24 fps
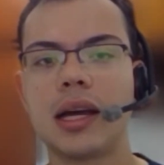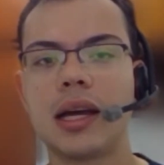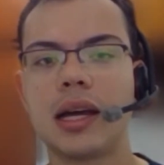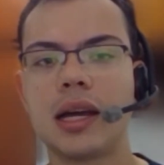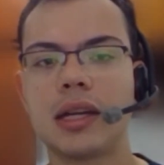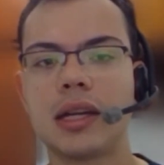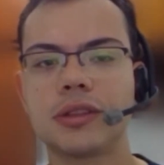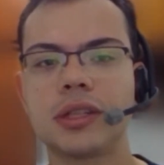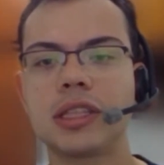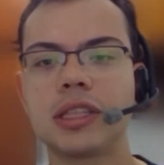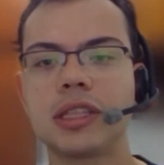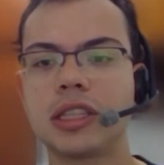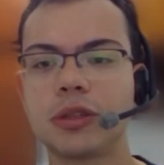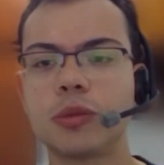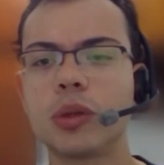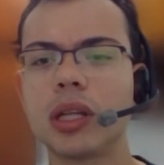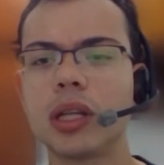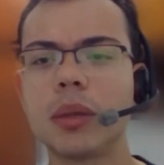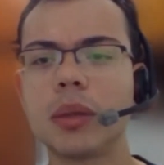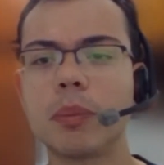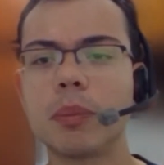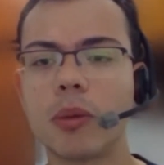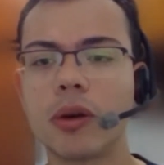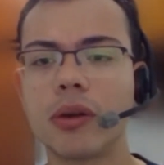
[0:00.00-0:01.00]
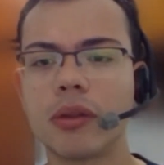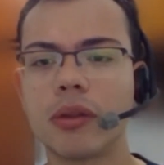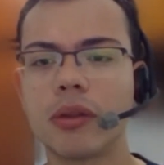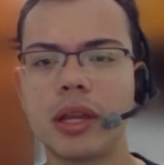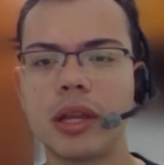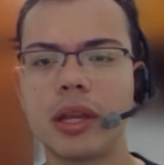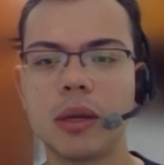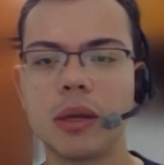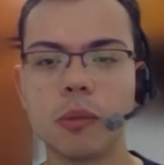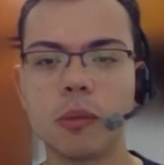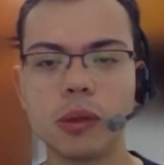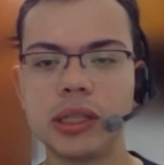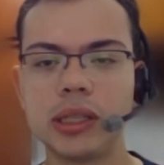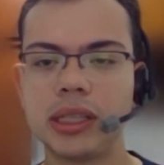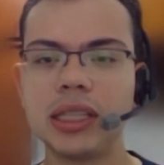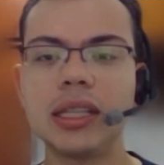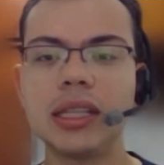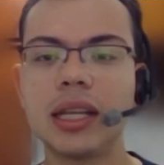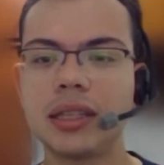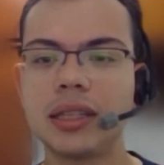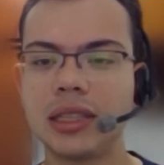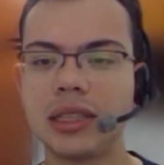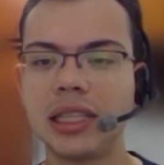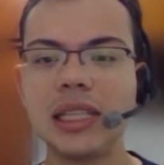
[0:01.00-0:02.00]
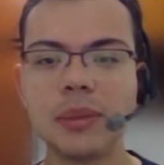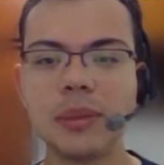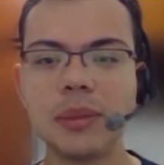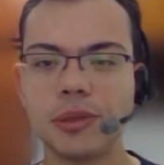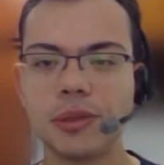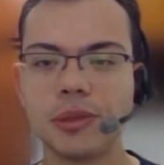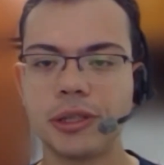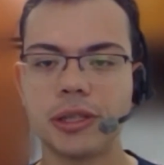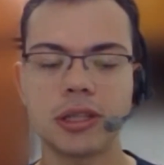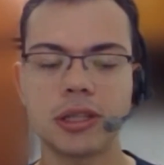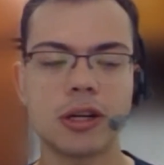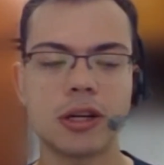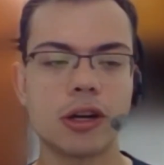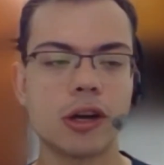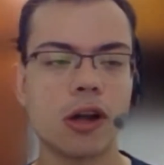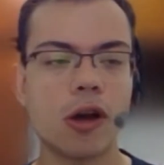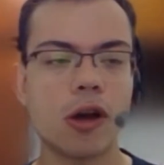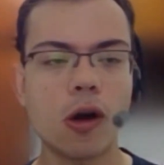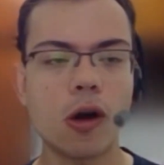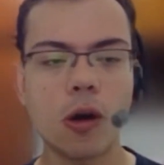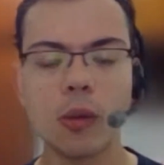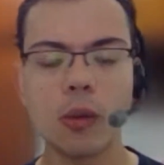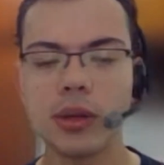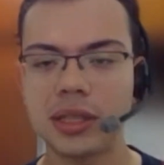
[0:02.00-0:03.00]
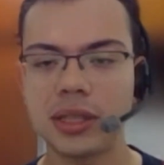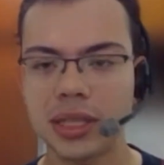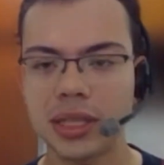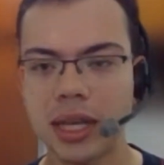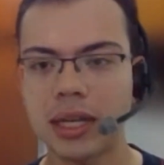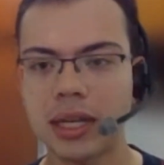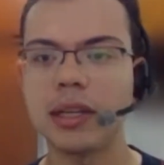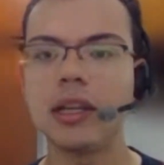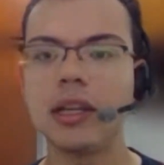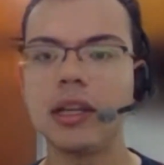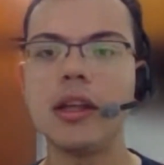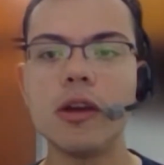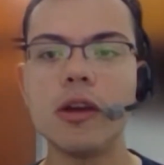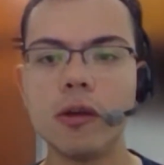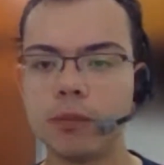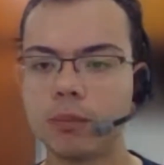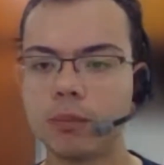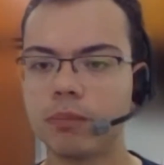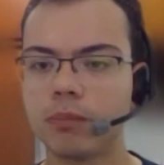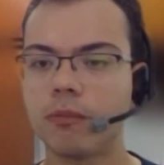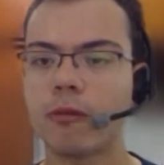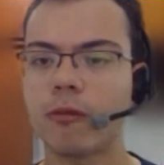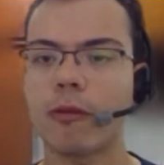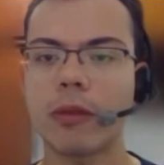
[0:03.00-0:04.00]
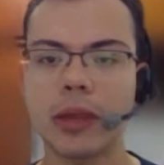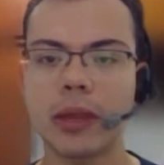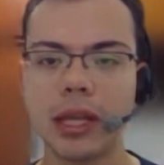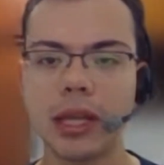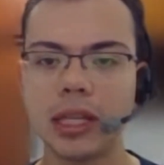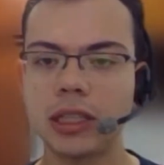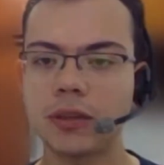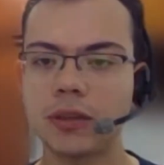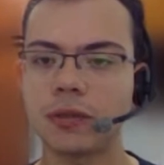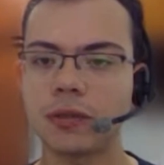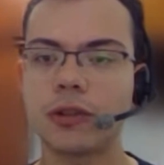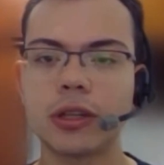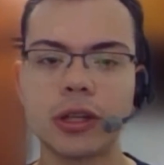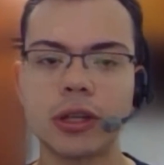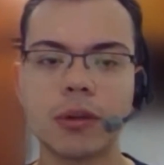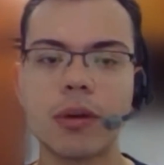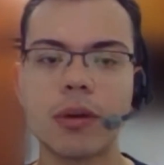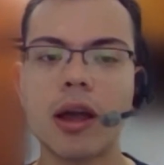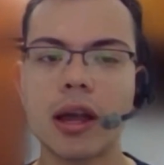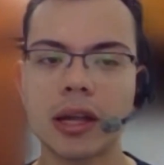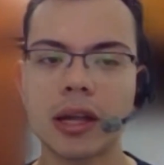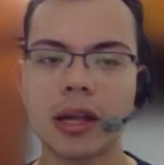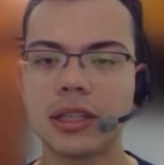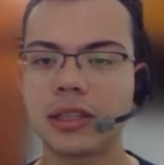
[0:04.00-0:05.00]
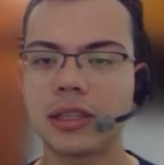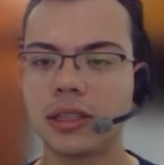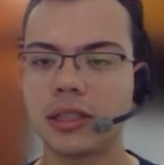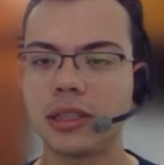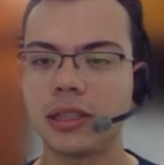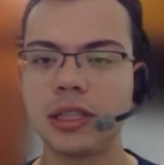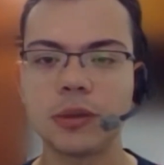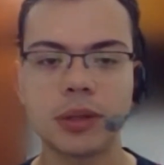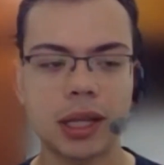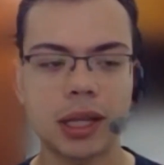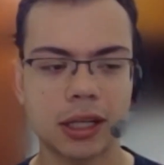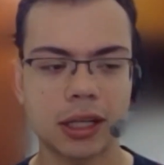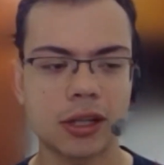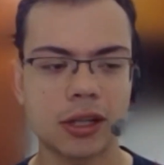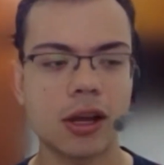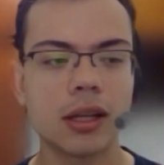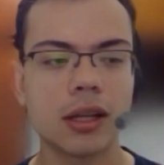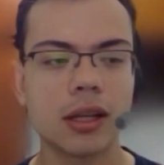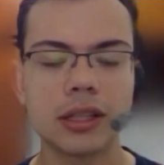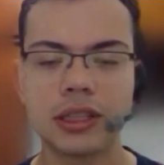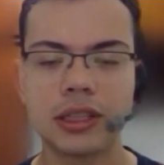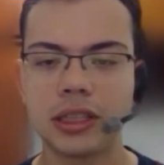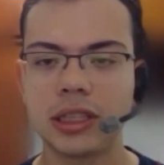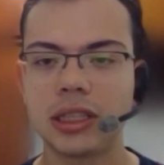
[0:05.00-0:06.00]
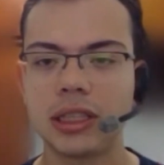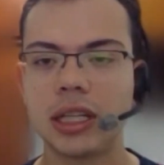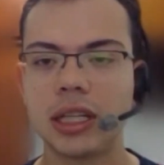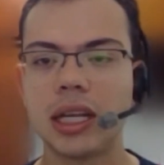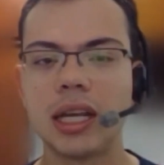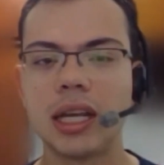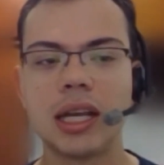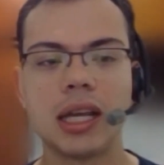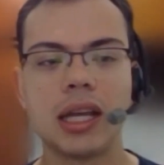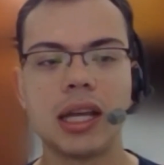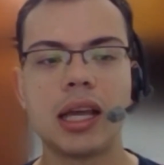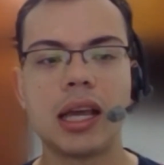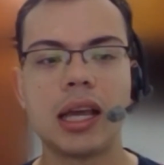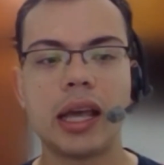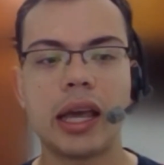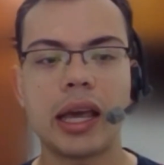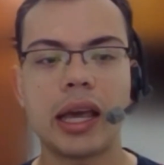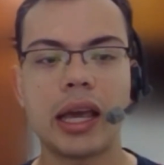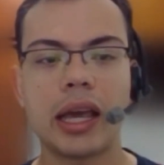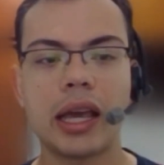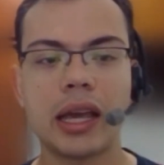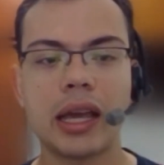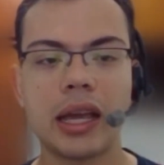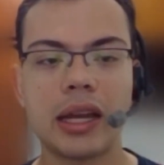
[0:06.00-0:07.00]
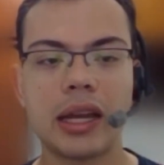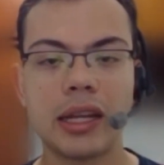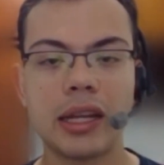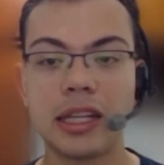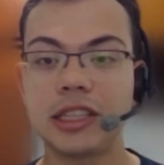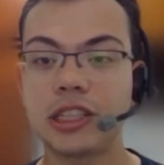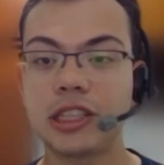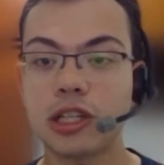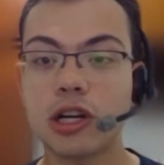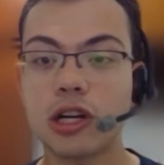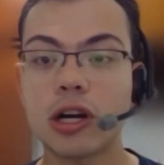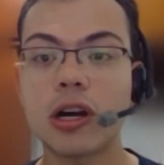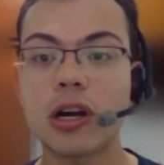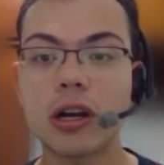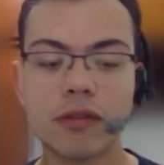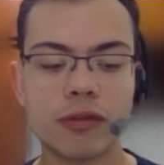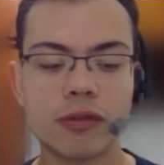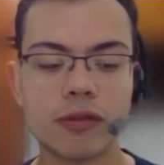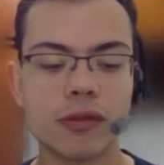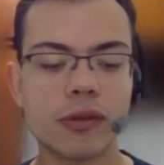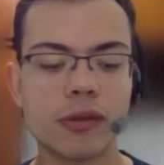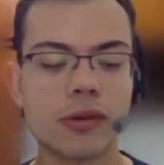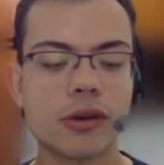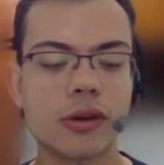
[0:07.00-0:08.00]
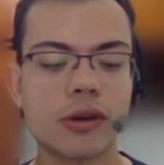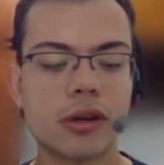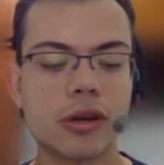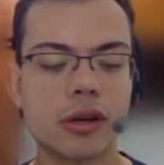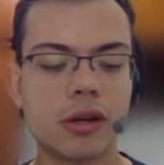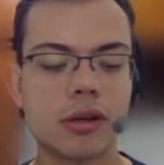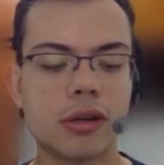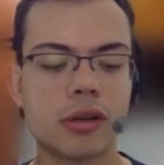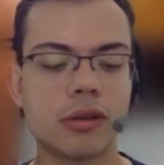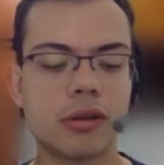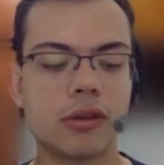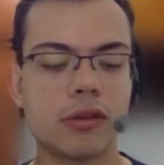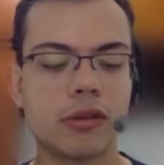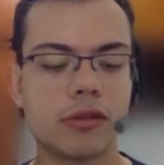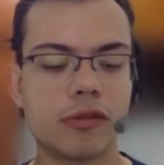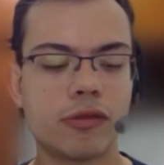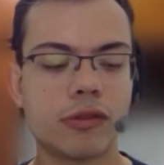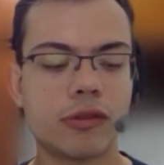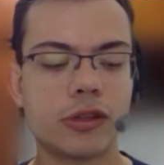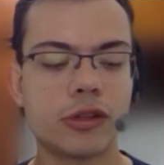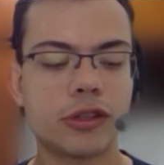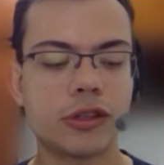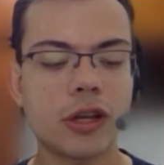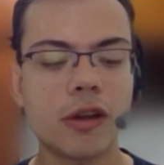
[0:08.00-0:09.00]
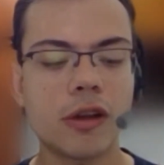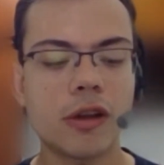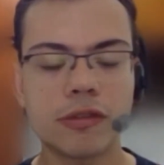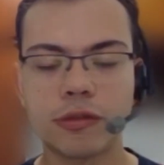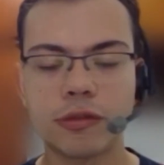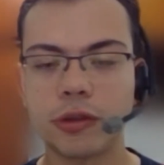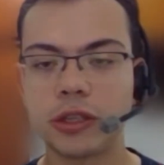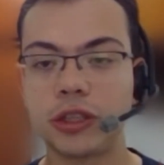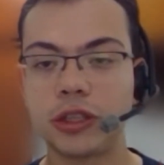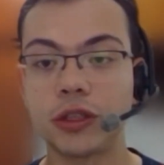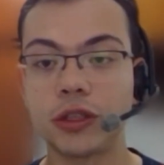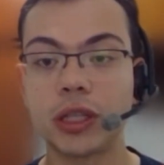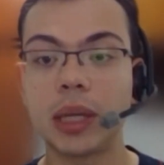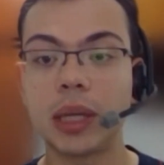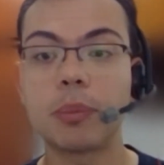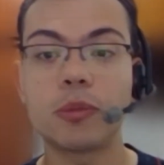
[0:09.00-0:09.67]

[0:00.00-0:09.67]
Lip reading: So that's a really important thing. We see that teams are always adding new things for their rockets, new technology, and it's hard for software to keep